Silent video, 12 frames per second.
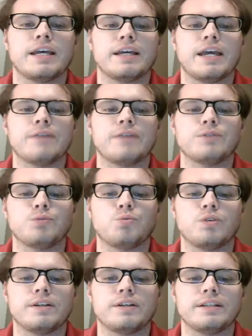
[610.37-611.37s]

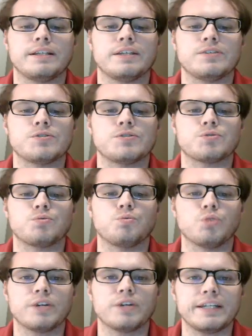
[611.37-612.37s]
everyone is
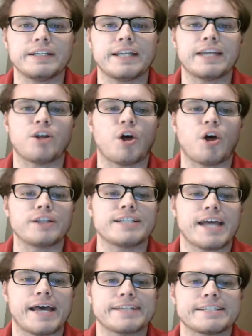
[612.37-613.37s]
working and on
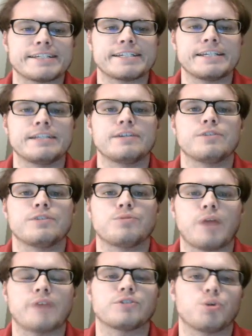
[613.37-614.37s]
task
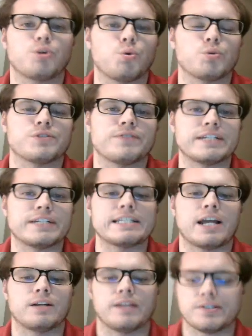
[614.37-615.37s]
throughout the course of an
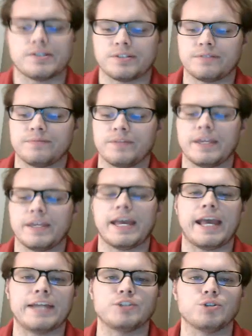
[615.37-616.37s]
entire lesson.
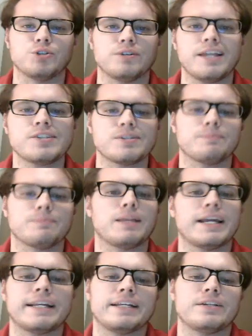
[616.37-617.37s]
And your lesson
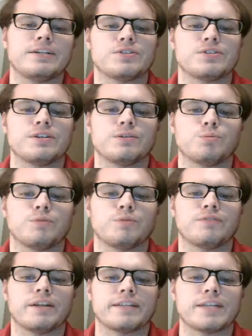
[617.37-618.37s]
planning is going to
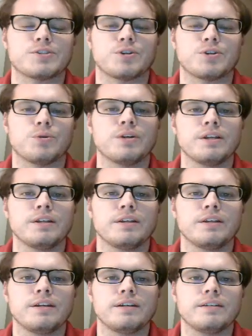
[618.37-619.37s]
reflect that. So
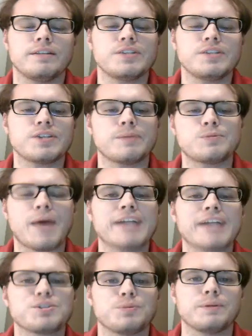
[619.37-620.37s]
this comes
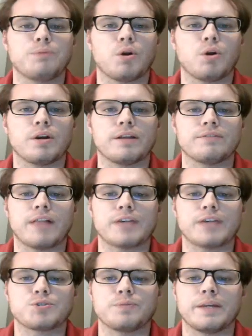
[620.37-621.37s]
back to a big part of
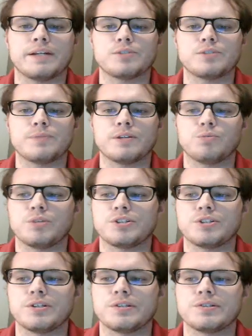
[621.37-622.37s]
classroom management,
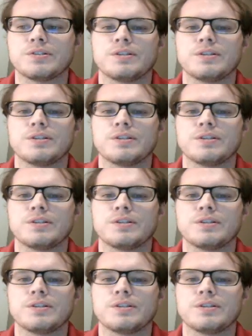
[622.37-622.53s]
which is